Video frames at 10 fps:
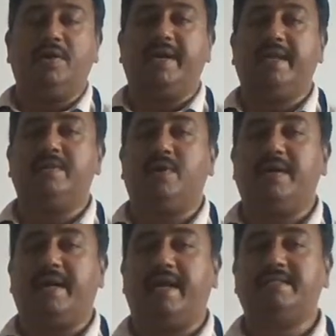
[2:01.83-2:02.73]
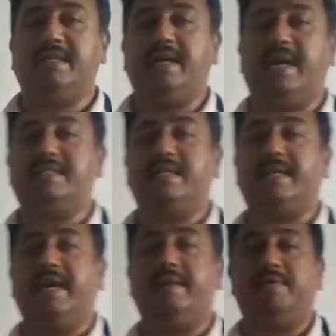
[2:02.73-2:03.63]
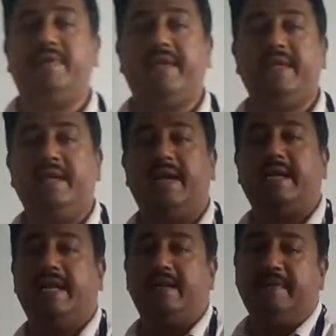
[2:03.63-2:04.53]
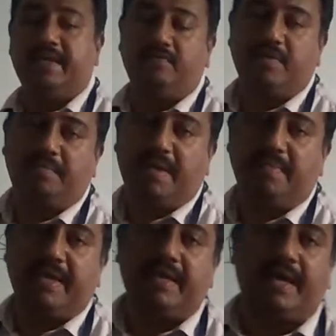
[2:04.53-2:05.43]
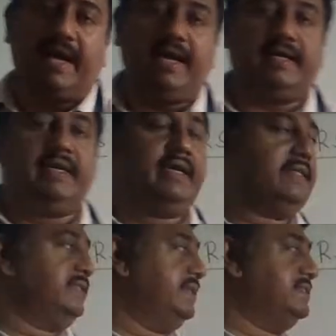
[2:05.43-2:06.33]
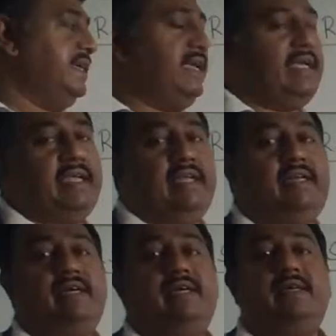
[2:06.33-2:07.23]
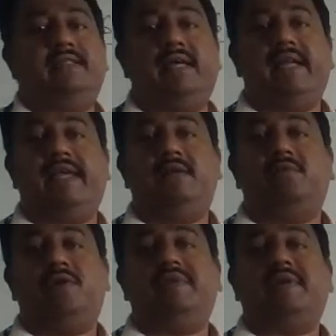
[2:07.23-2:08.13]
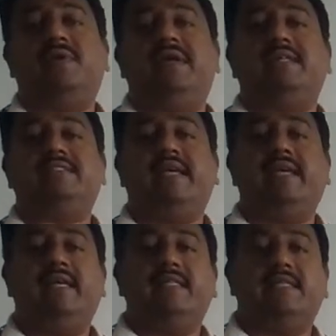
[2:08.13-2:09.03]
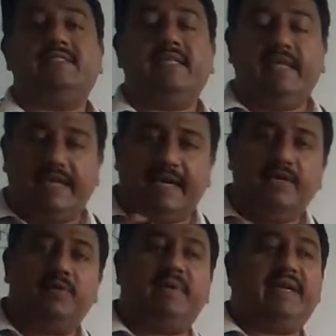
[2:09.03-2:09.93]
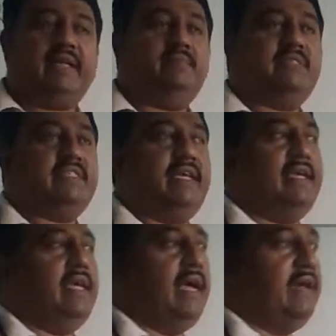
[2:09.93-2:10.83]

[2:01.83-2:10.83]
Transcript: uterine contraction at the time of a delivery of the baby, and let's say in the layer what we call it as a, let's say endometrium is a